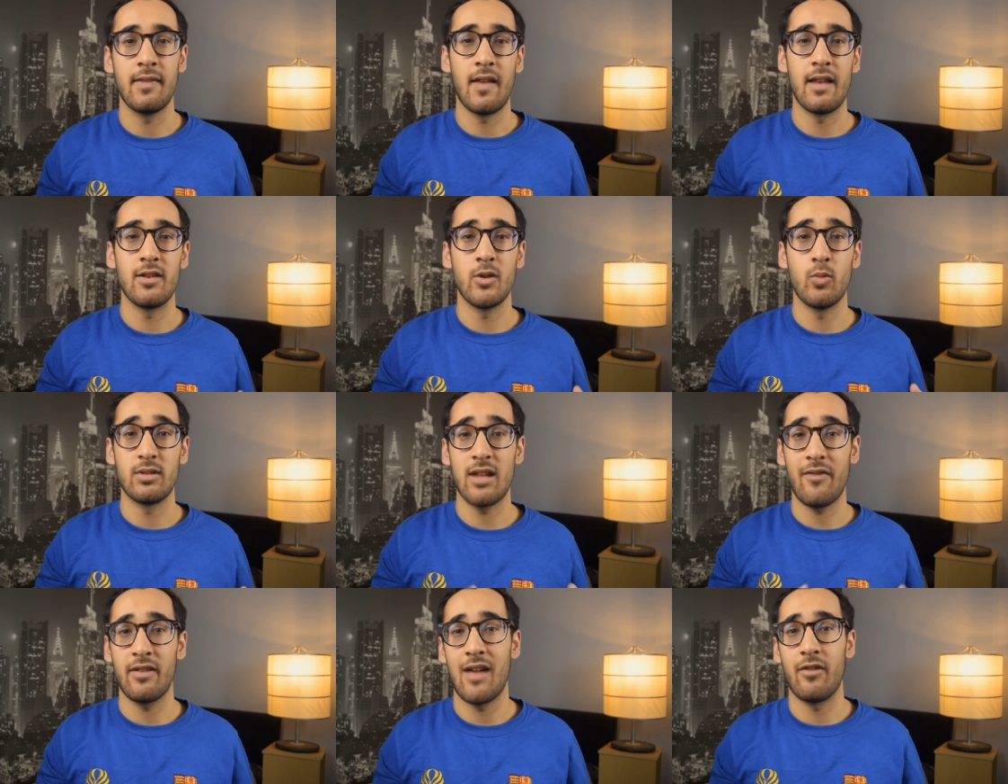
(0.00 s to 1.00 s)
then you'll
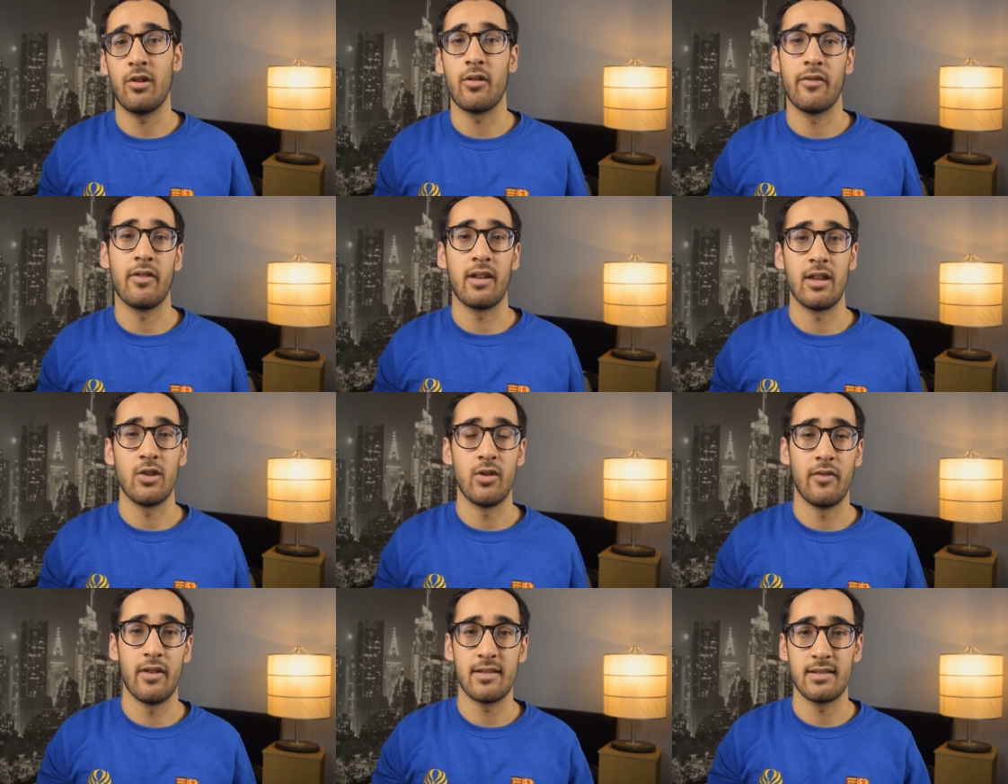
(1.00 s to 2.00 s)
definitely have a lot of fun at
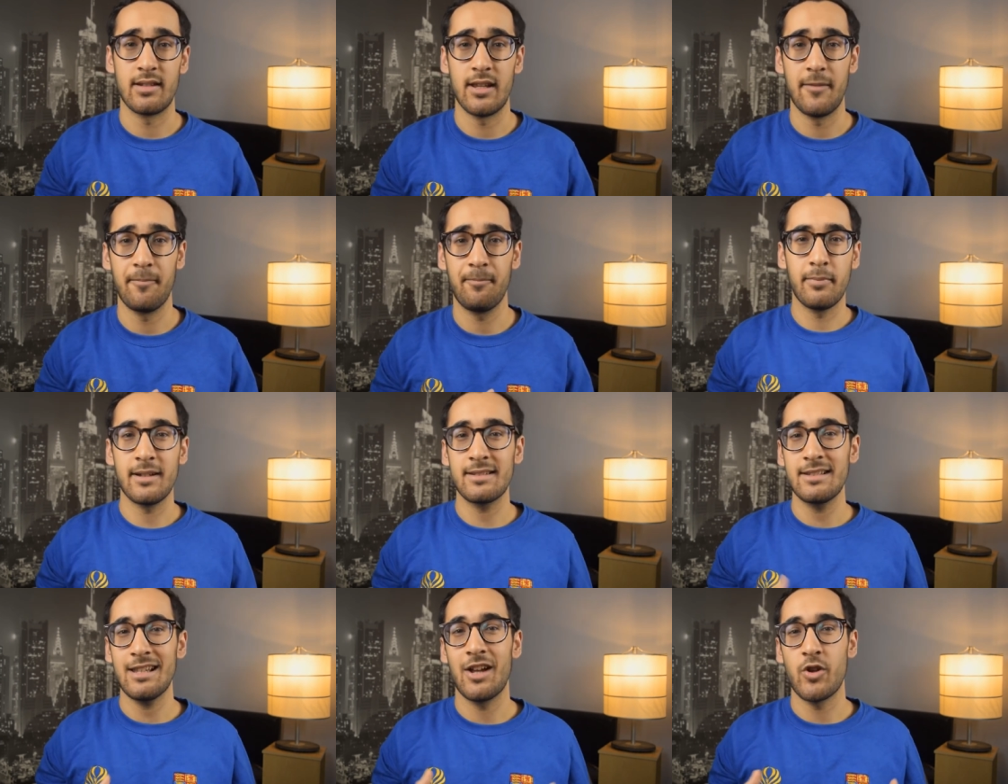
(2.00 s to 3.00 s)
university.
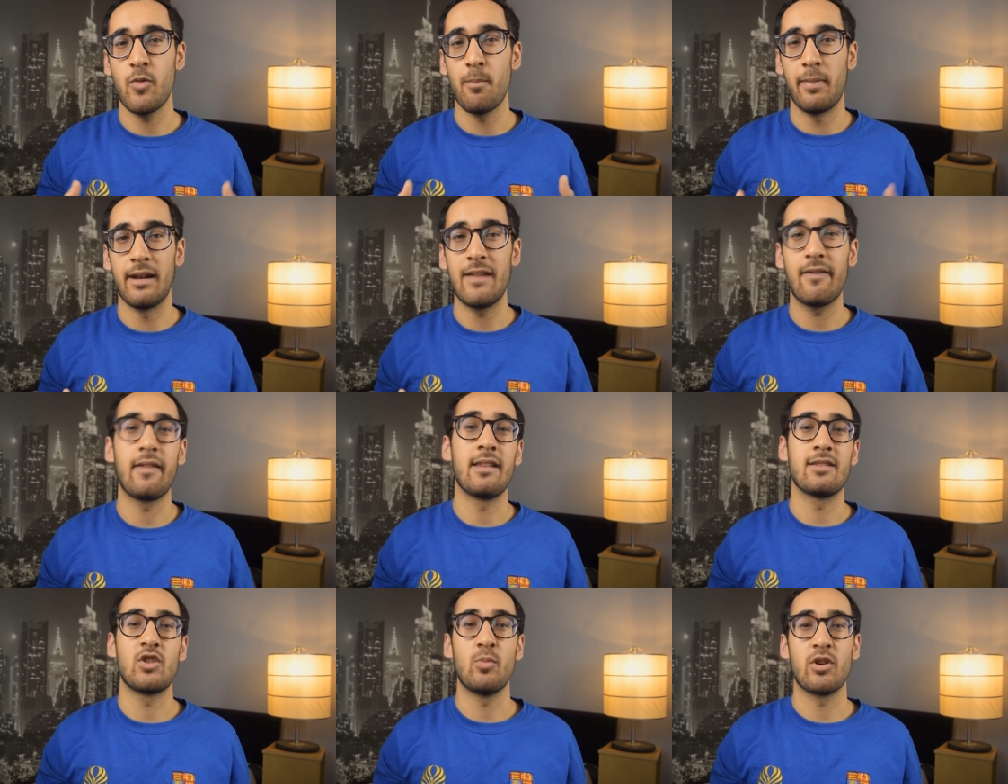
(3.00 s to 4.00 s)
Personally, I don't believe that there's
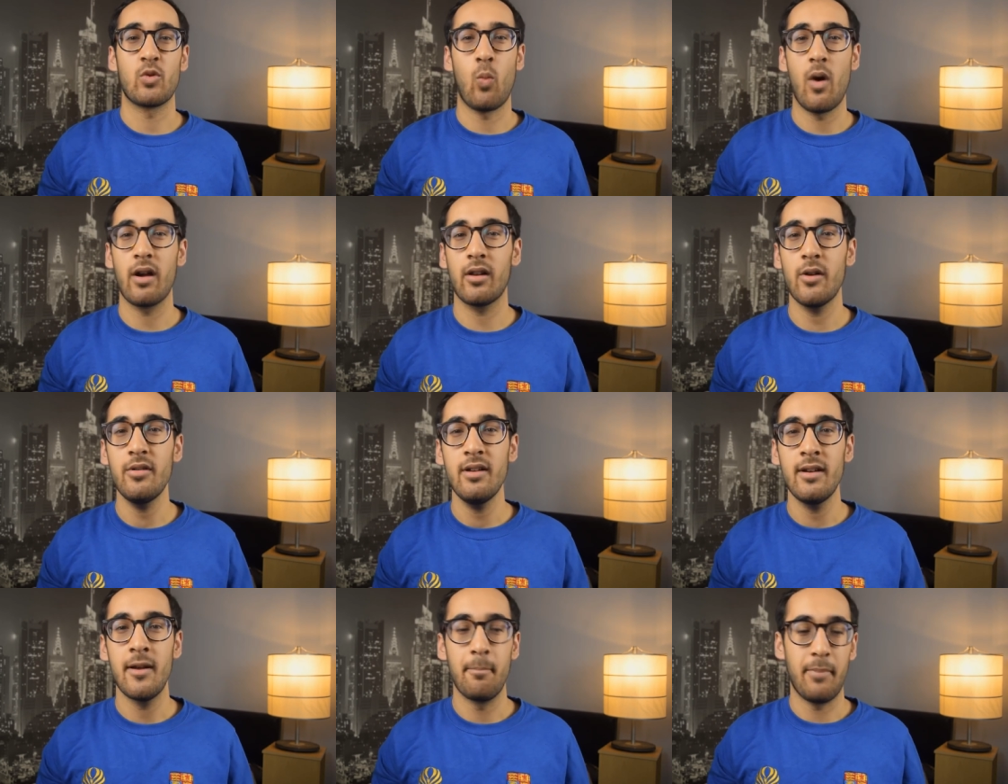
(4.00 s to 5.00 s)
too much workload,
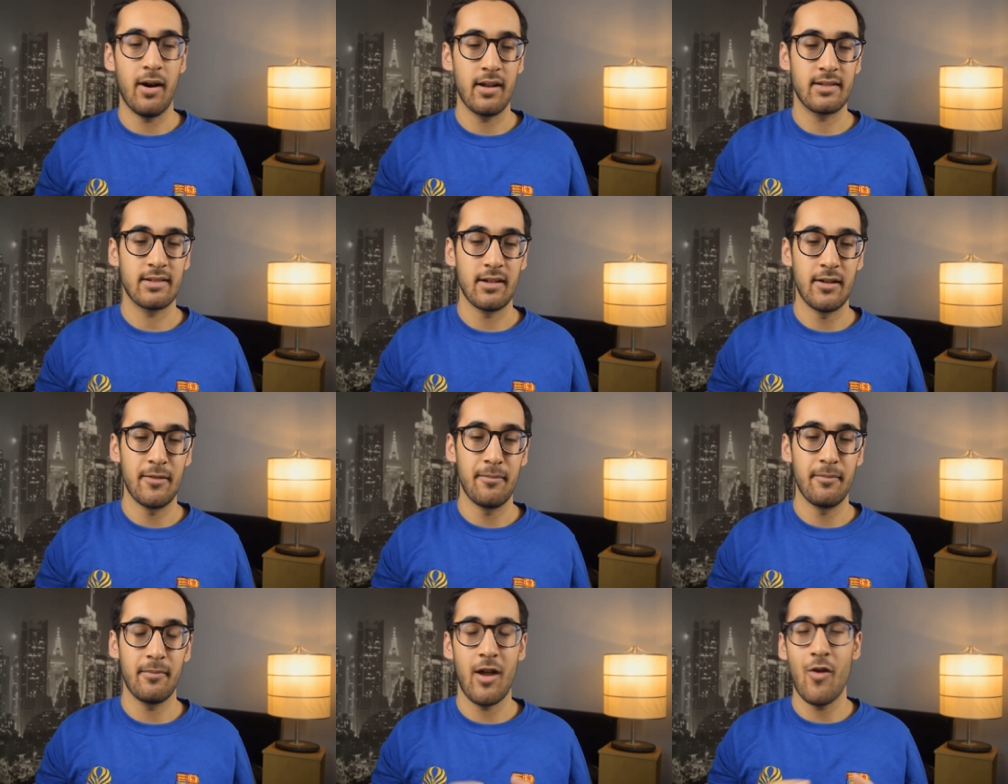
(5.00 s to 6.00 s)
but um,
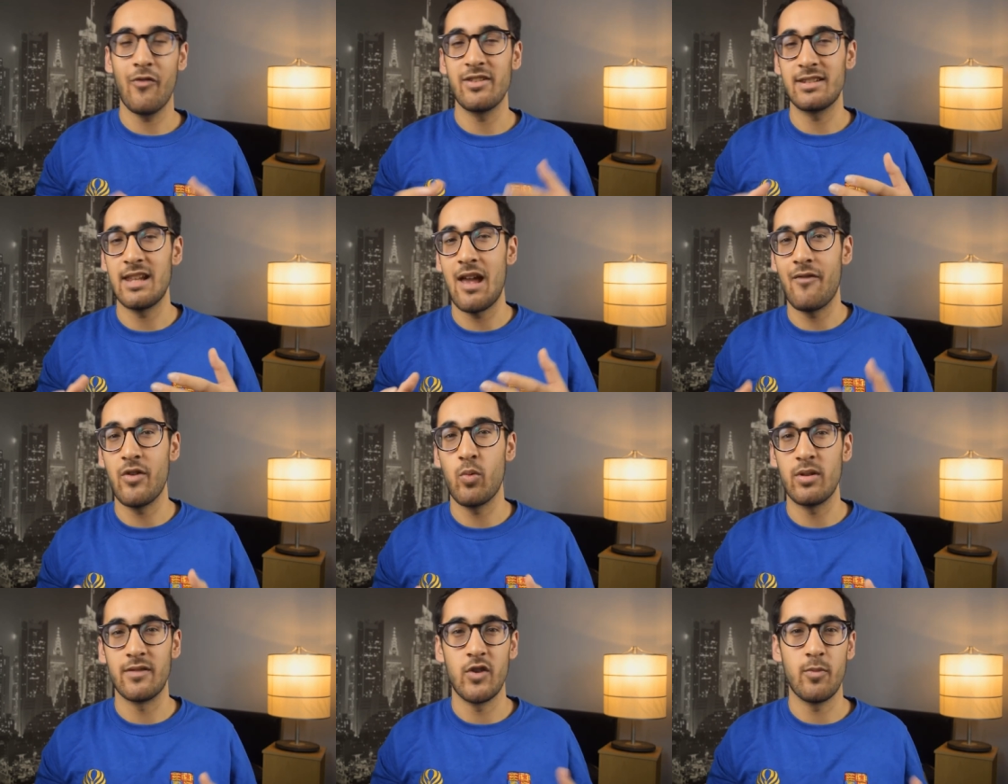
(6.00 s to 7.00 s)
obviously
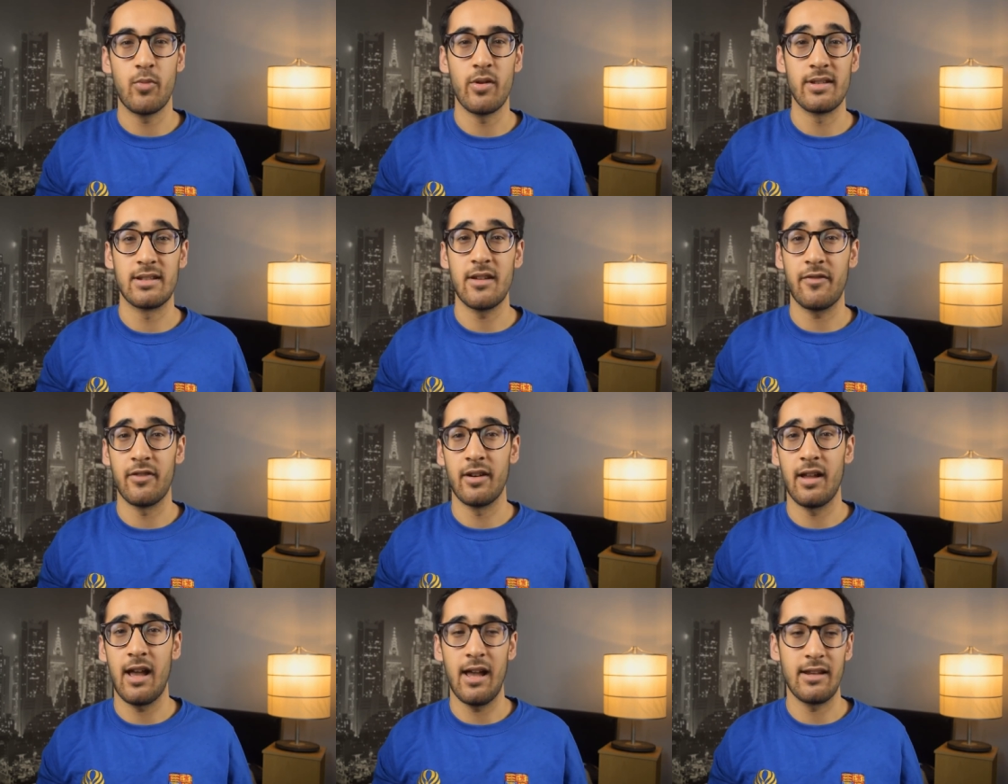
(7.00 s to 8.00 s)
everyone's viewpoint is different
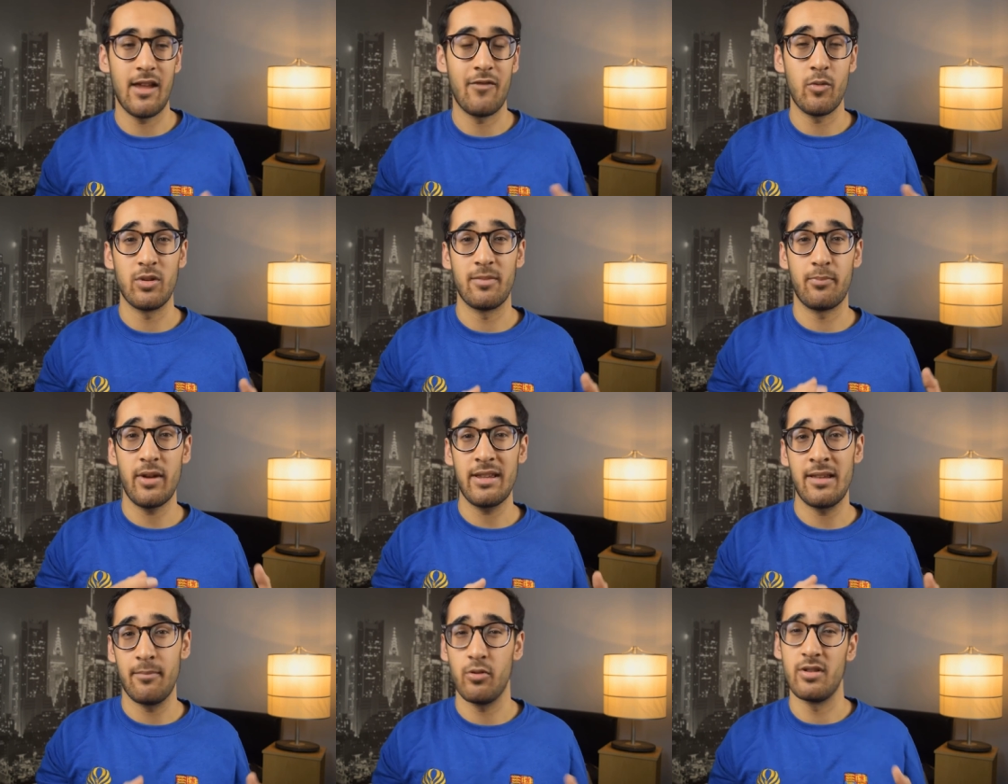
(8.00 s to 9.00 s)
and everyone's
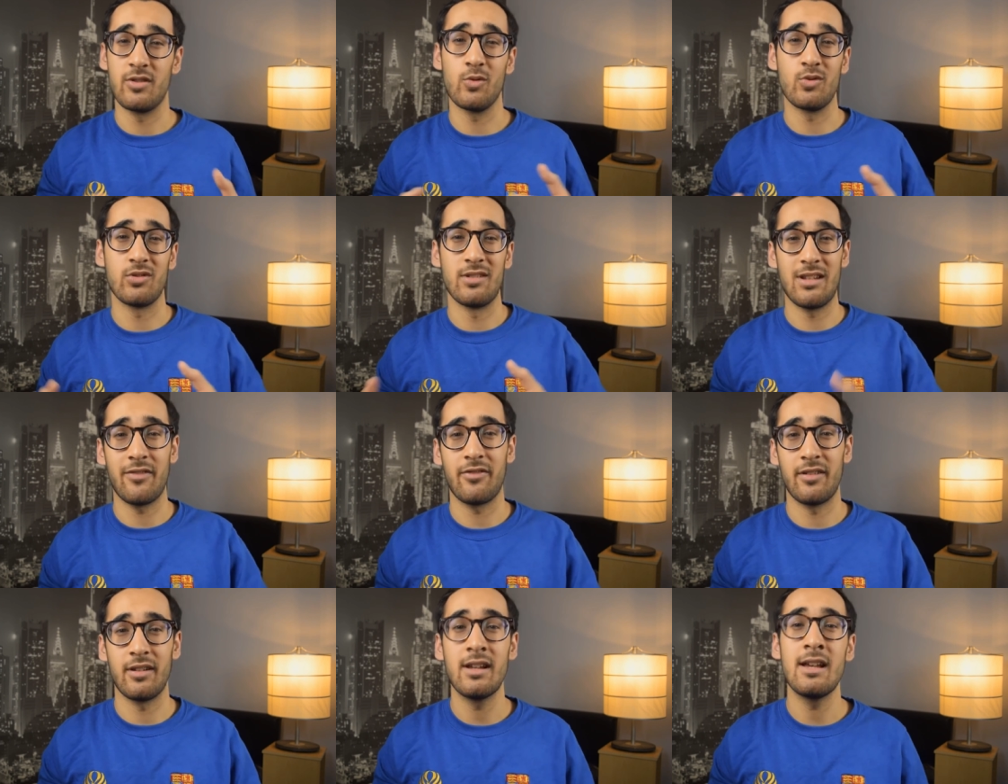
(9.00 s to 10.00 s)
breaking point is also different.